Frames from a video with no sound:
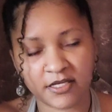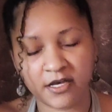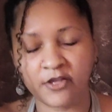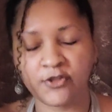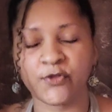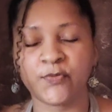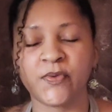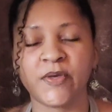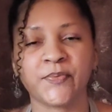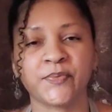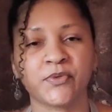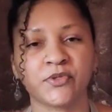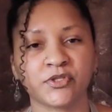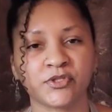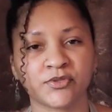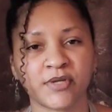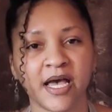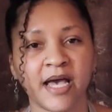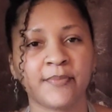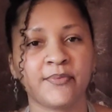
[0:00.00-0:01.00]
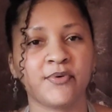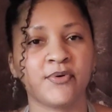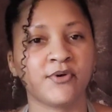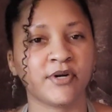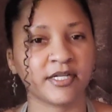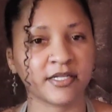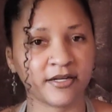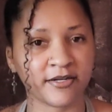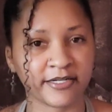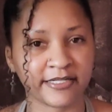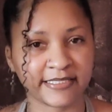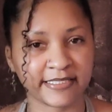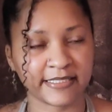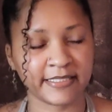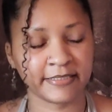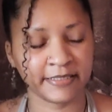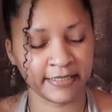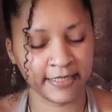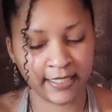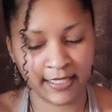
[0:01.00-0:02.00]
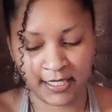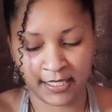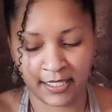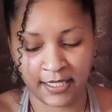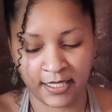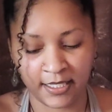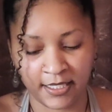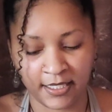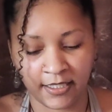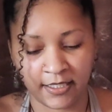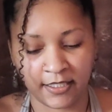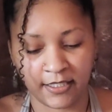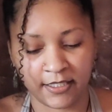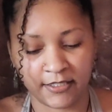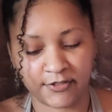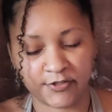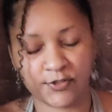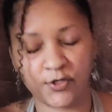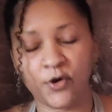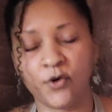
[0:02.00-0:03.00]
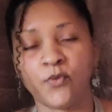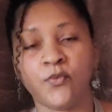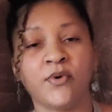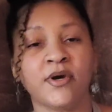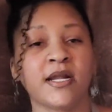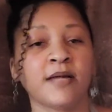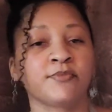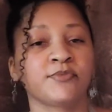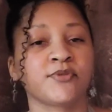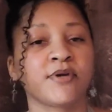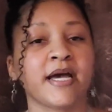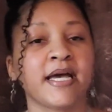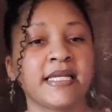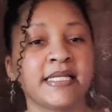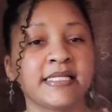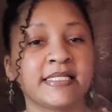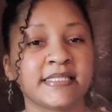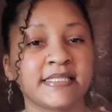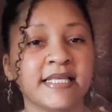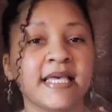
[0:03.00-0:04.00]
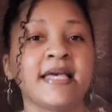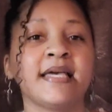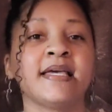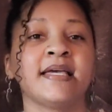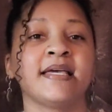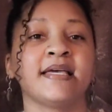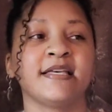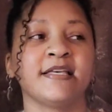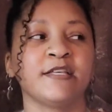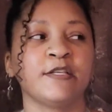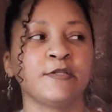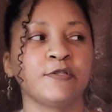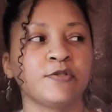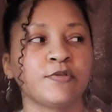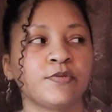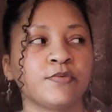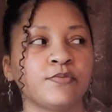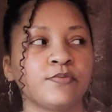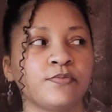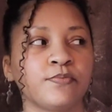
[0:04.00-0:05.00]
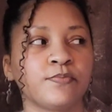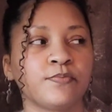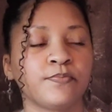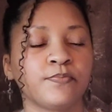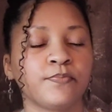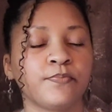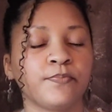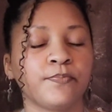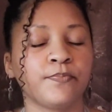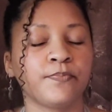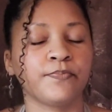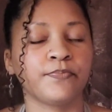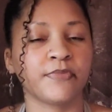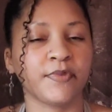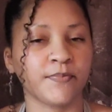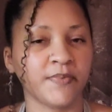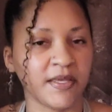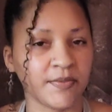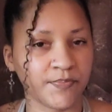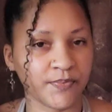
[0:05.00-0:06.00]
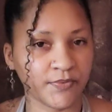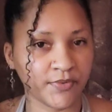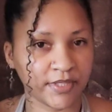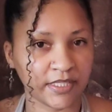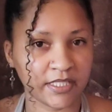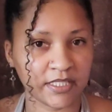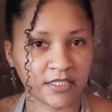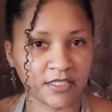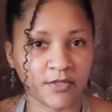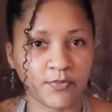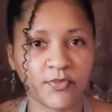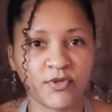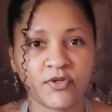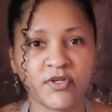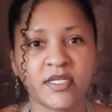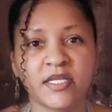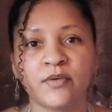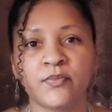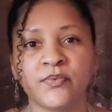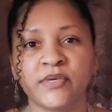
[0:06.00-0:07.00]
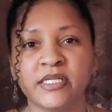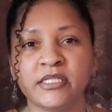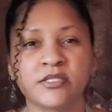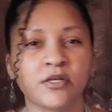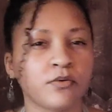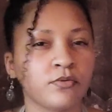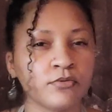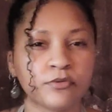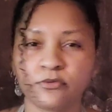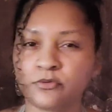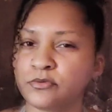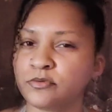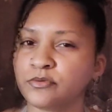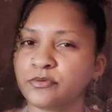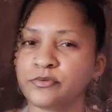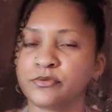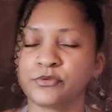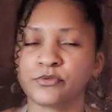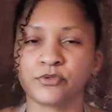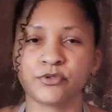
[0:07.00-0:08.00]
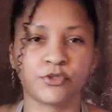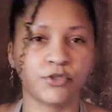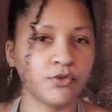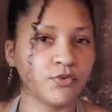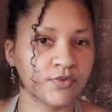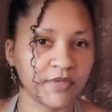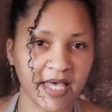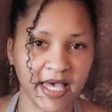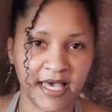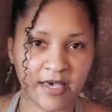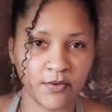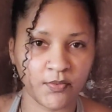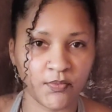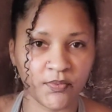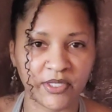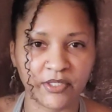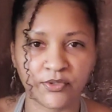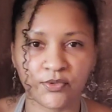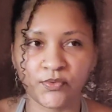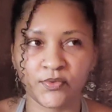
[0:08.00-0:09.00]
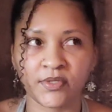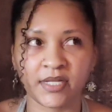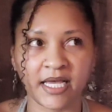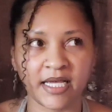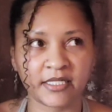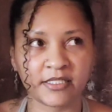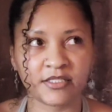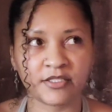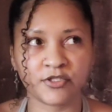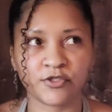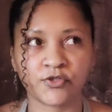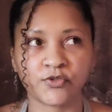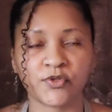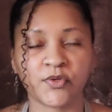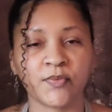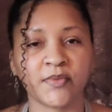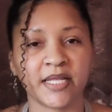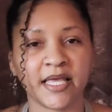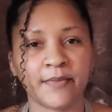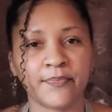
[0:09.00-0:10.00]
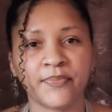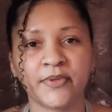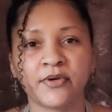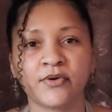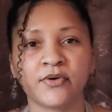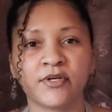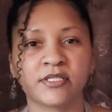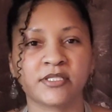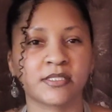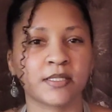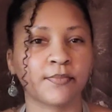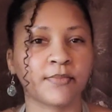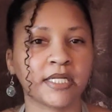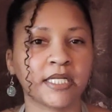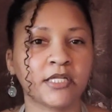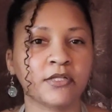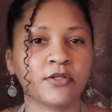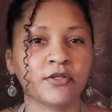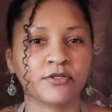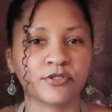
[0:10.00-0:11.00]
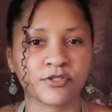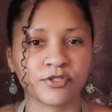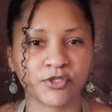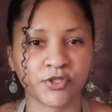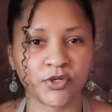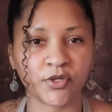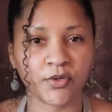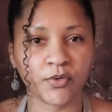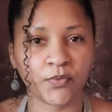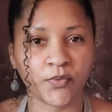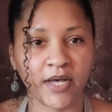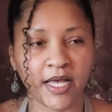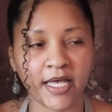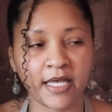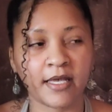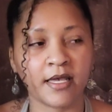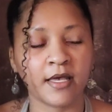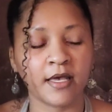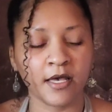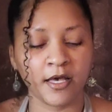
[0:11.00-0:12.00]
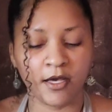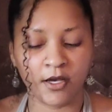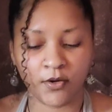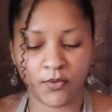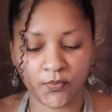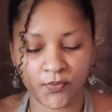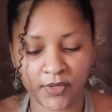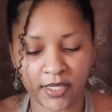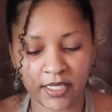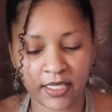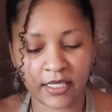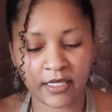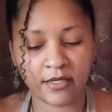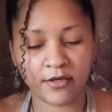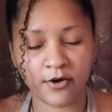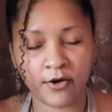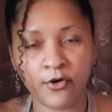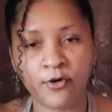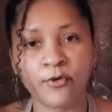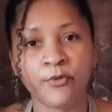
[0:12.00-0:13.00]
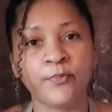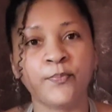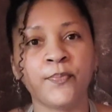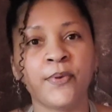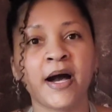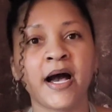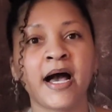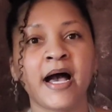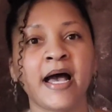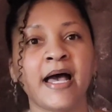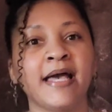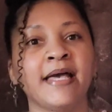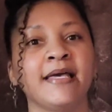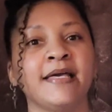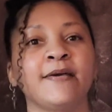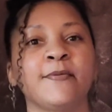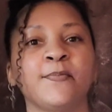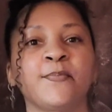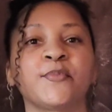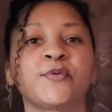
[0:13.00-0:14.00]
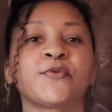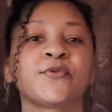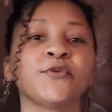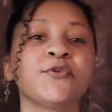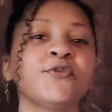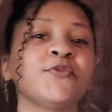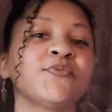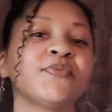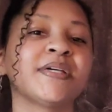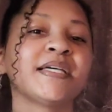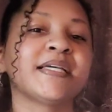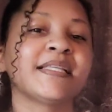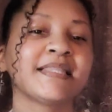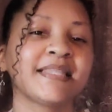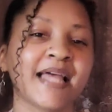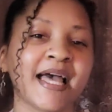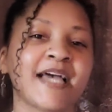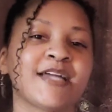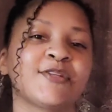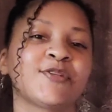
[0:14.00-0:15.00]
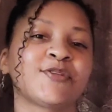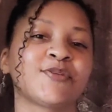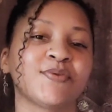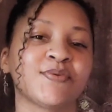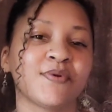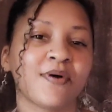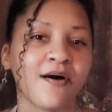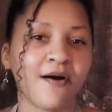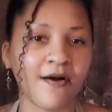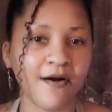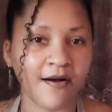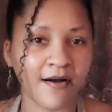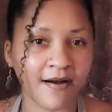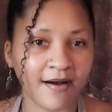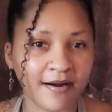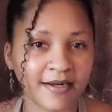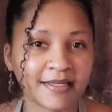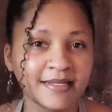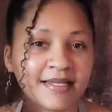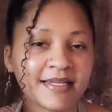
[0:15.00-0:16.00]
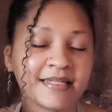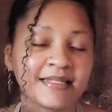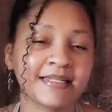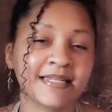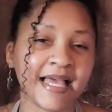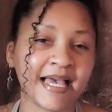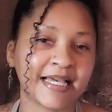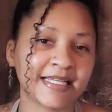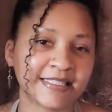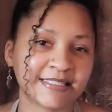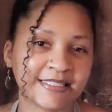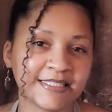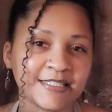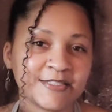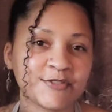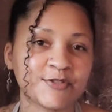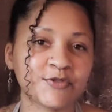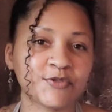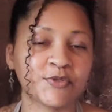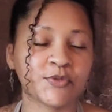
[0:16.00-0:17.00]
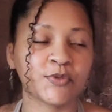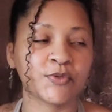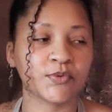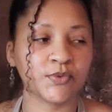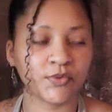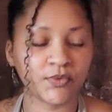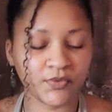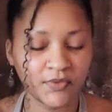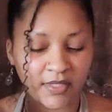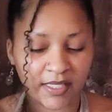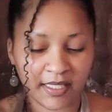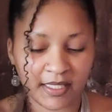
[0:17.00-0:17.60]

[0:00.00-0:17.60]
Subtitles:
other people in the tribe who are dark skinned. So what I'm trying to say is, the people in this community, we don't do that. We do not discriminate because somebody looks a certain way. We go by proving that you are connected to